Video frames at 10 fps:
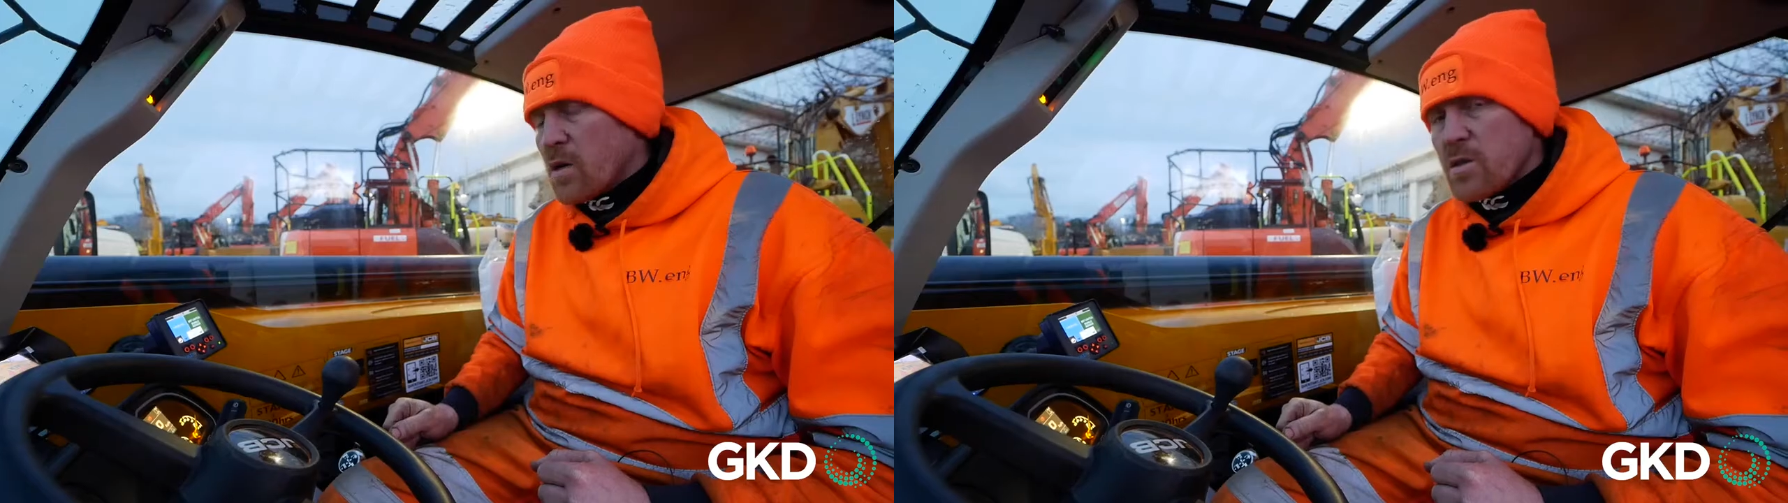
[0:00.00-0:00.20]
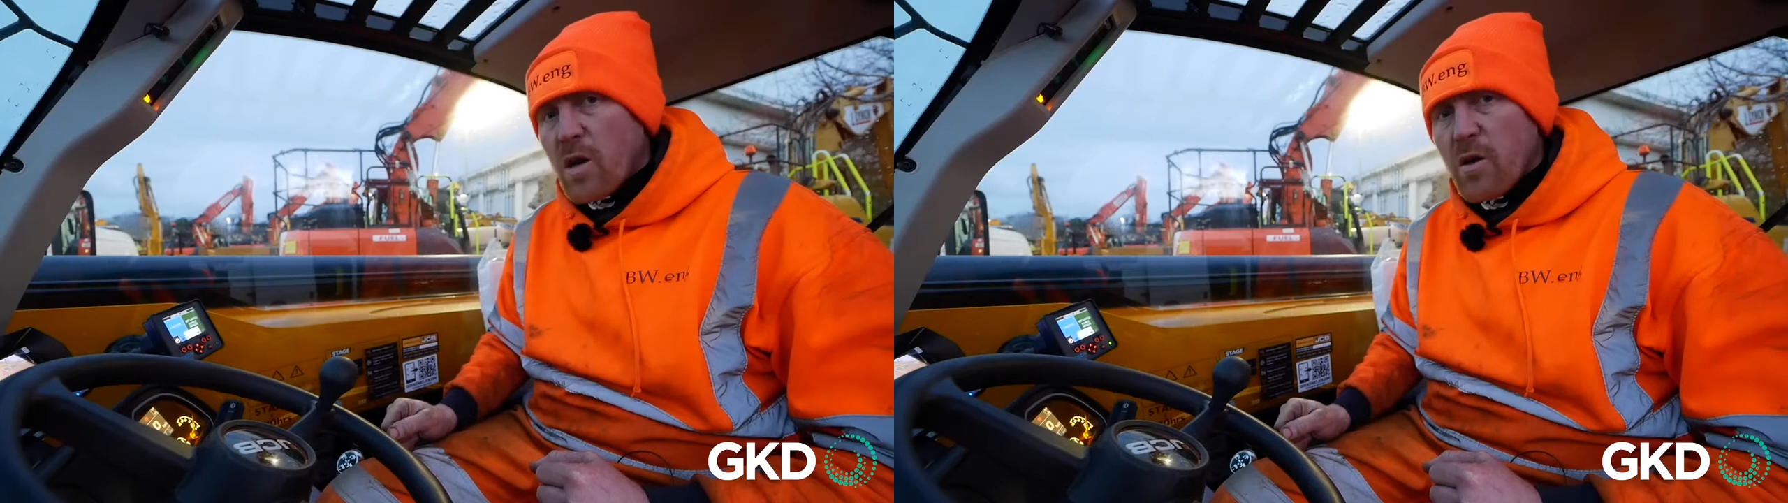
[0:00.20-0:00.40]

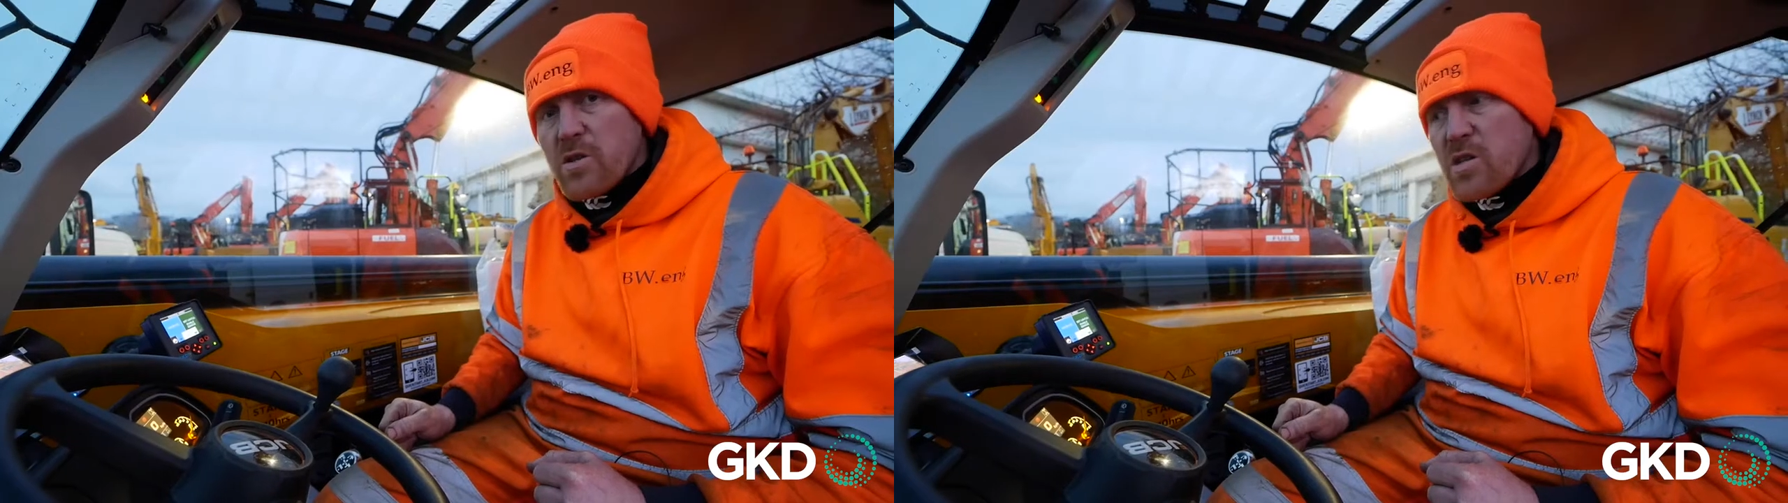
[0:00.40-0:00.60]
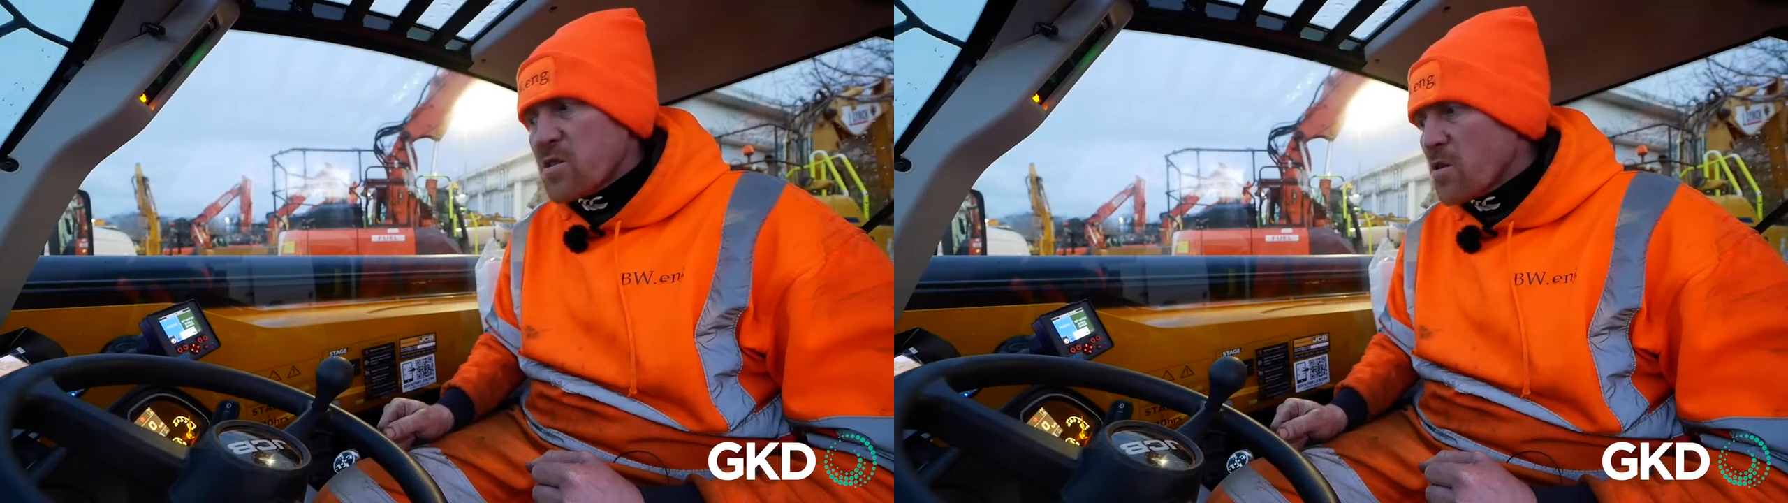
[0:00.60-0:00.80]
So the
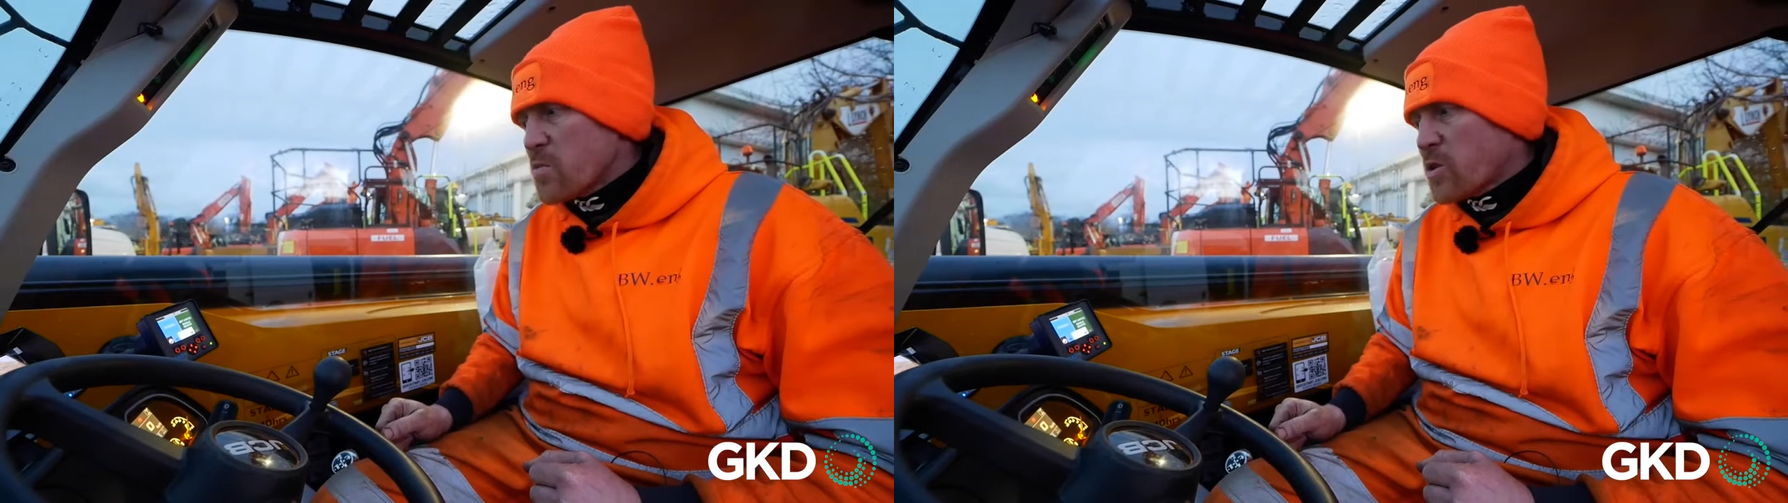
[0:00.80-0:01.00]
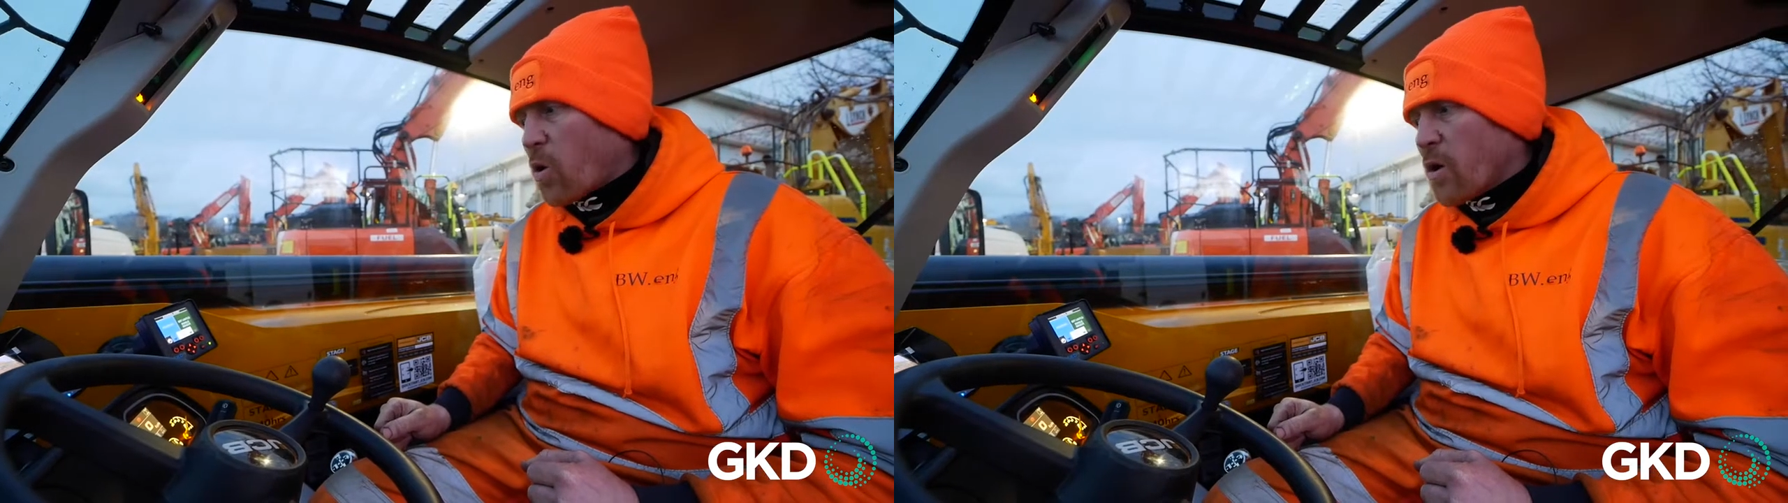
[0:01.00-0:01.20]

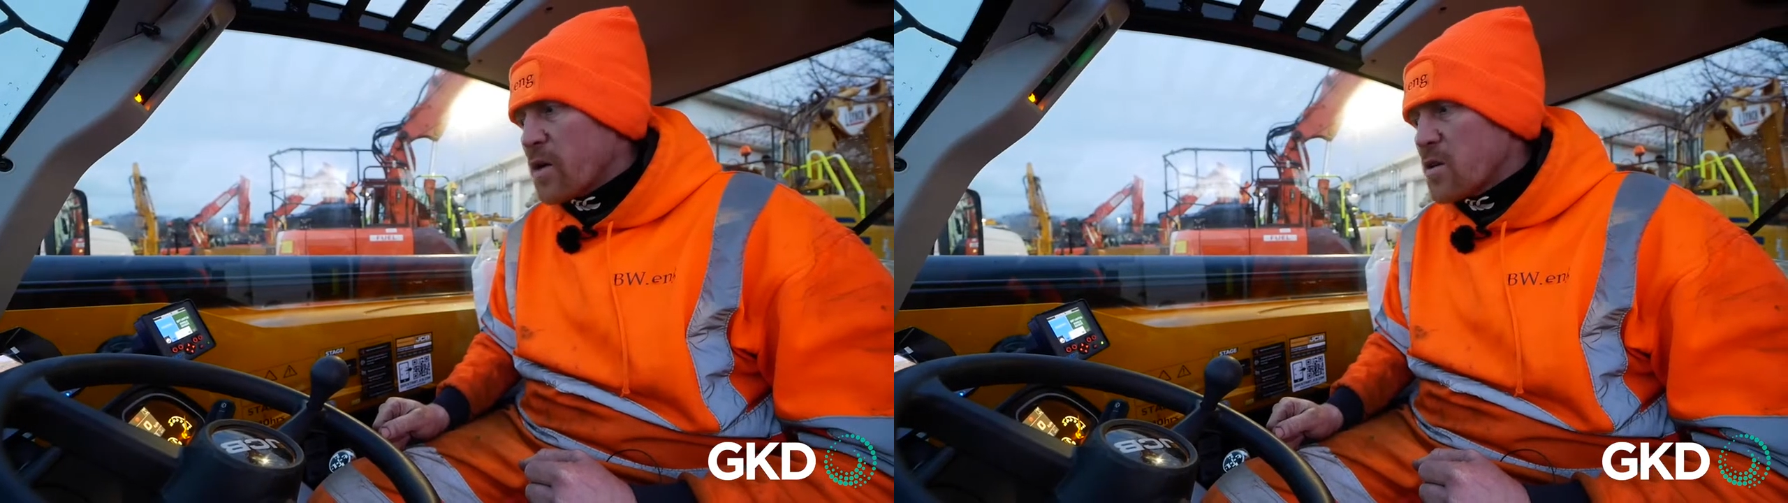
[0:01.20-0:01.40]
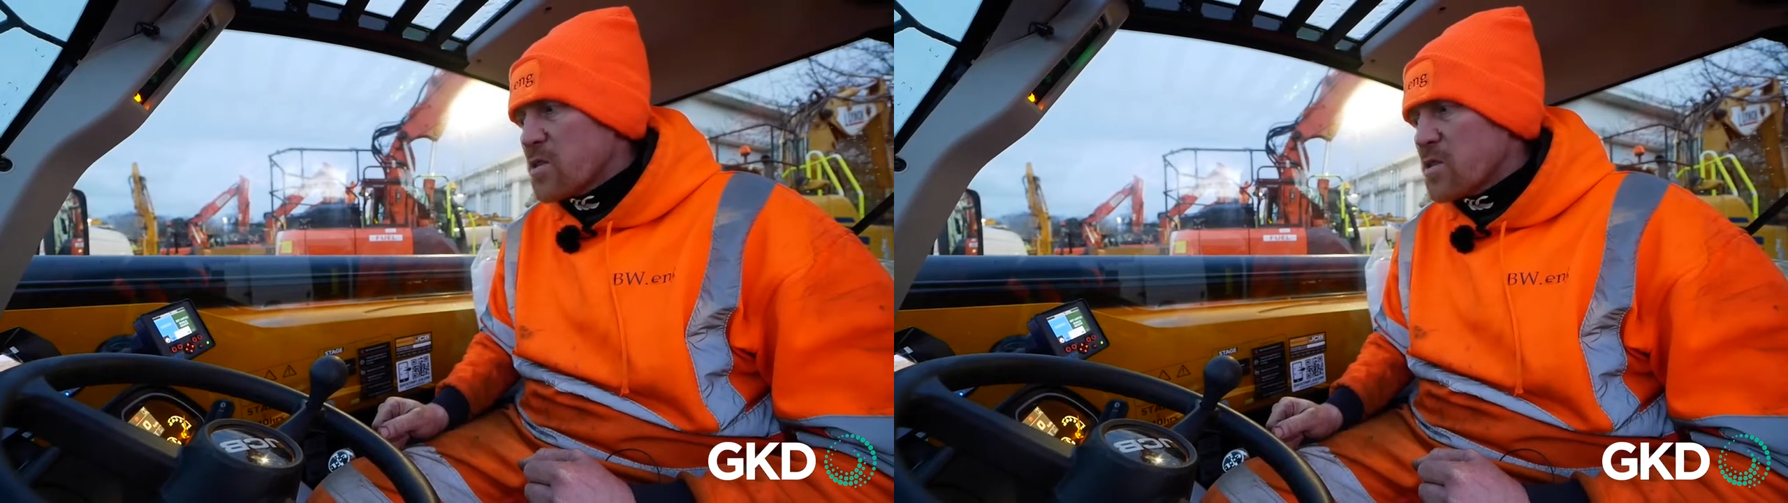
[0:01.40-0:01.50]
system's quite